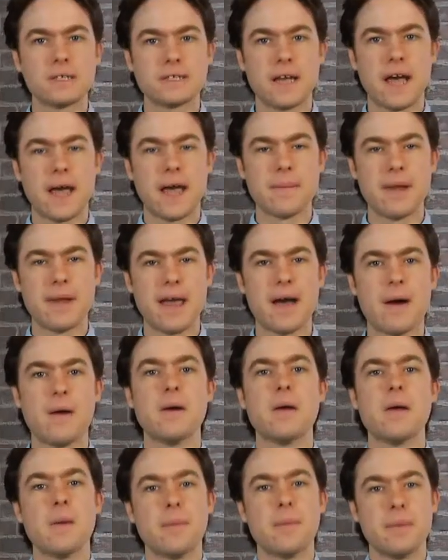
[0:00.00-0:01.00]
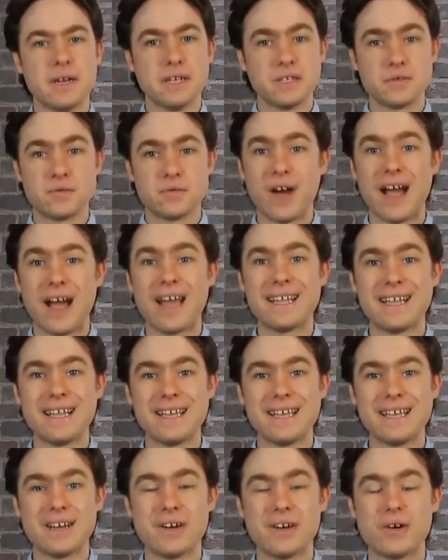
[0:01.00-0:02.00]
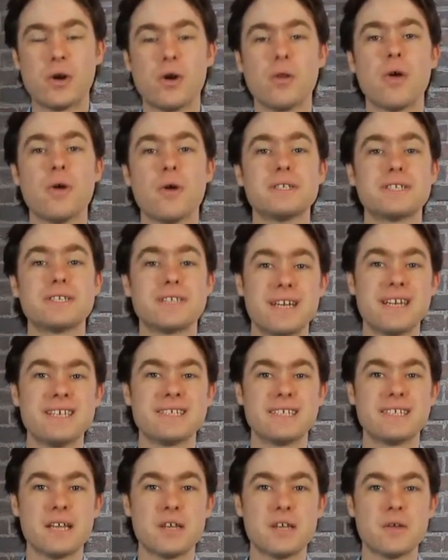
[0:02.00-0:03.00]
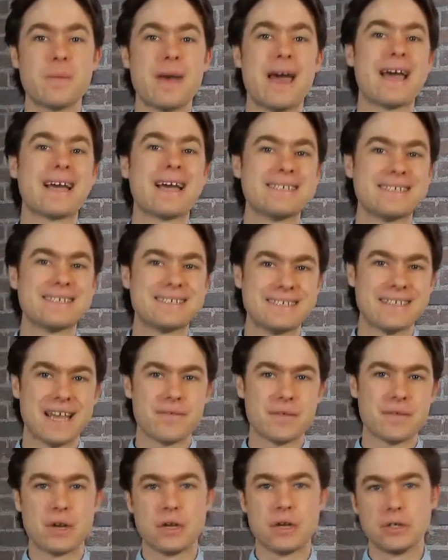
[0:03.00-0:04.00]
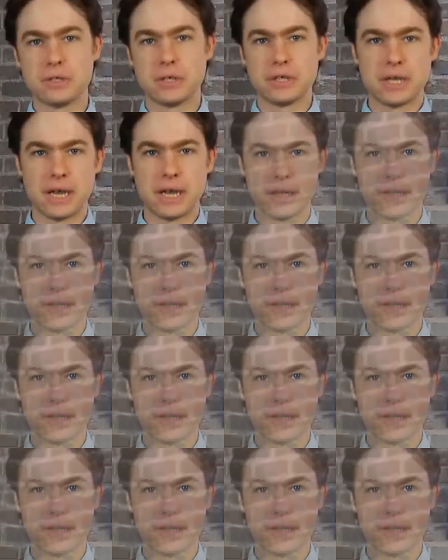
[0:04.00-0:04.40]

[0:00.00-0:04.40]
time now, but it's finally here, although it's going to set you back $700.